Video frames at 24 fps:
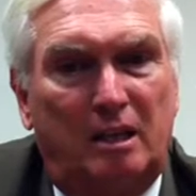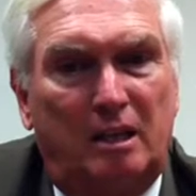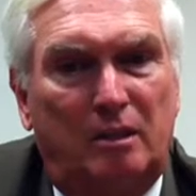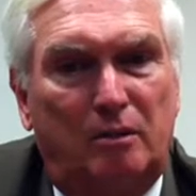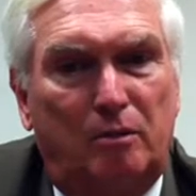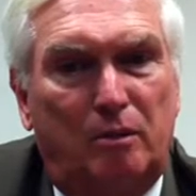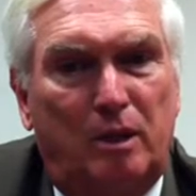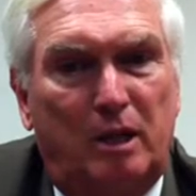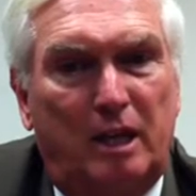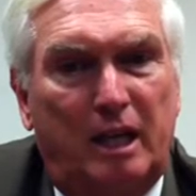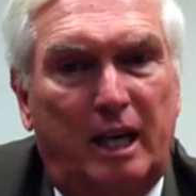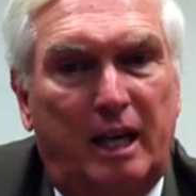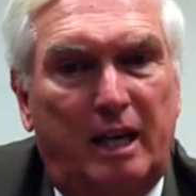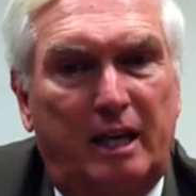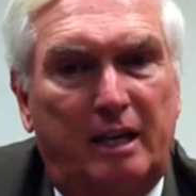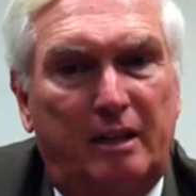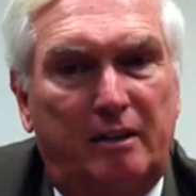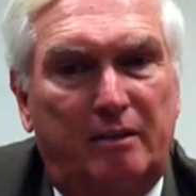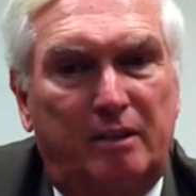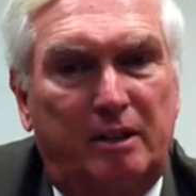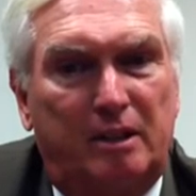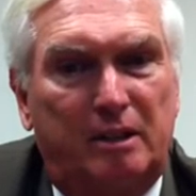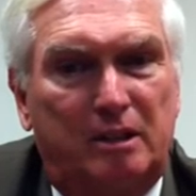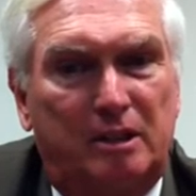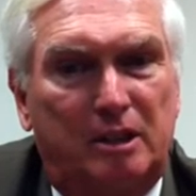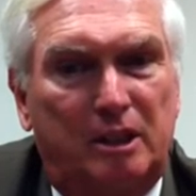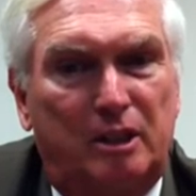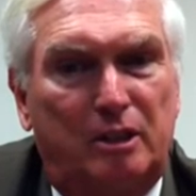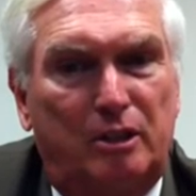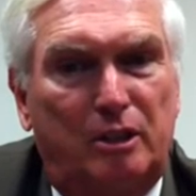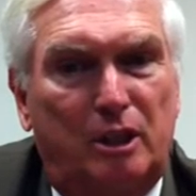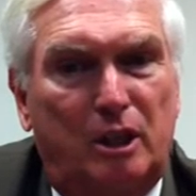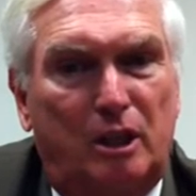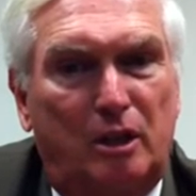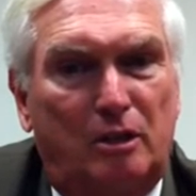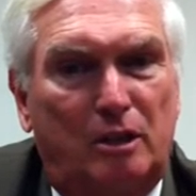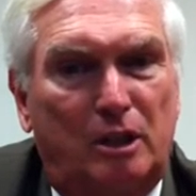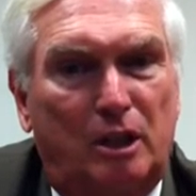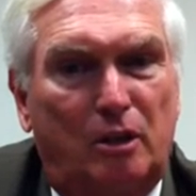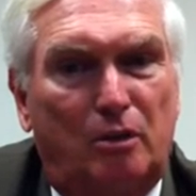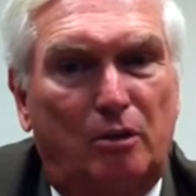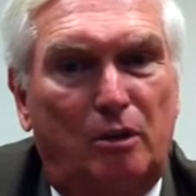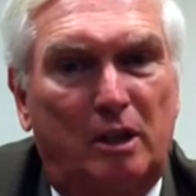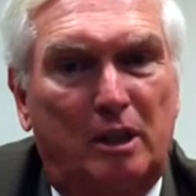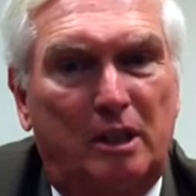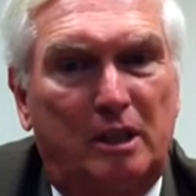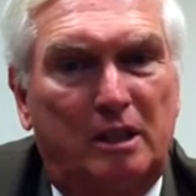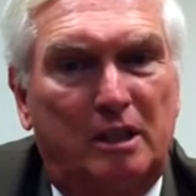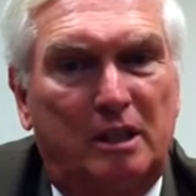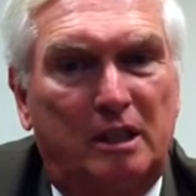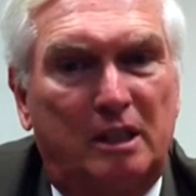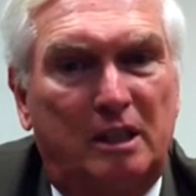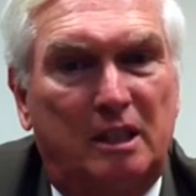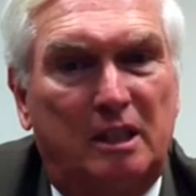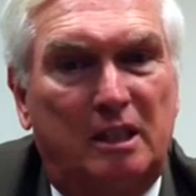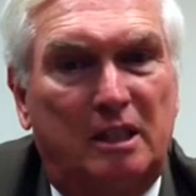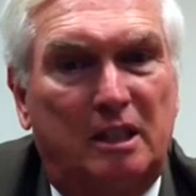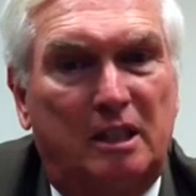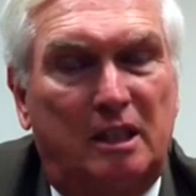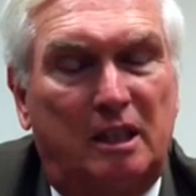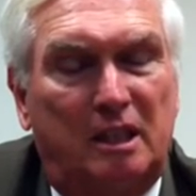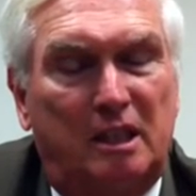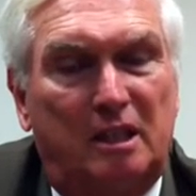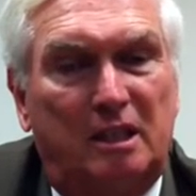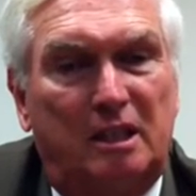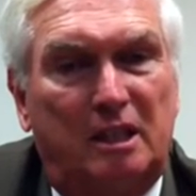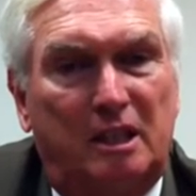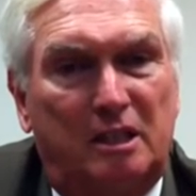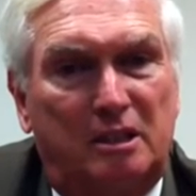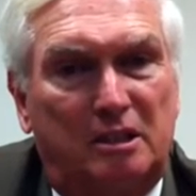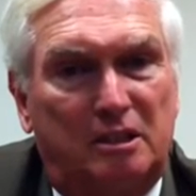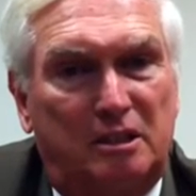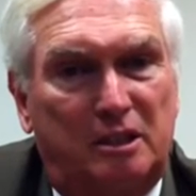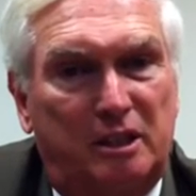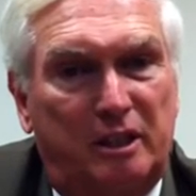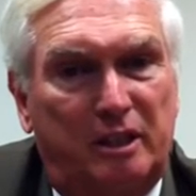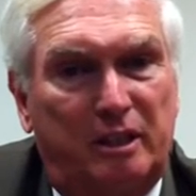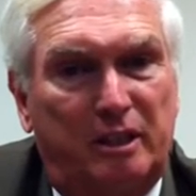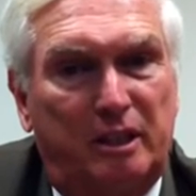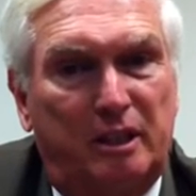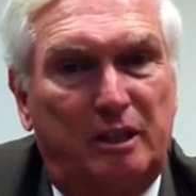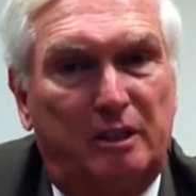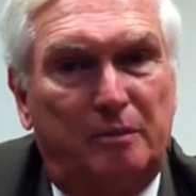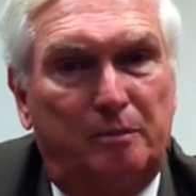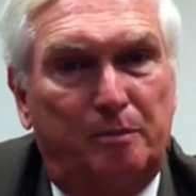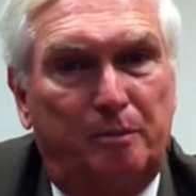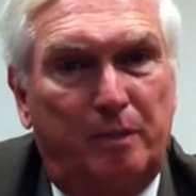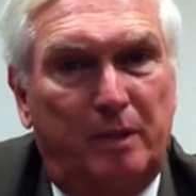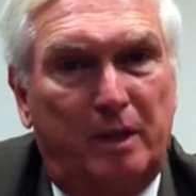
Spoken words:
in what I have considered are totally unnecessary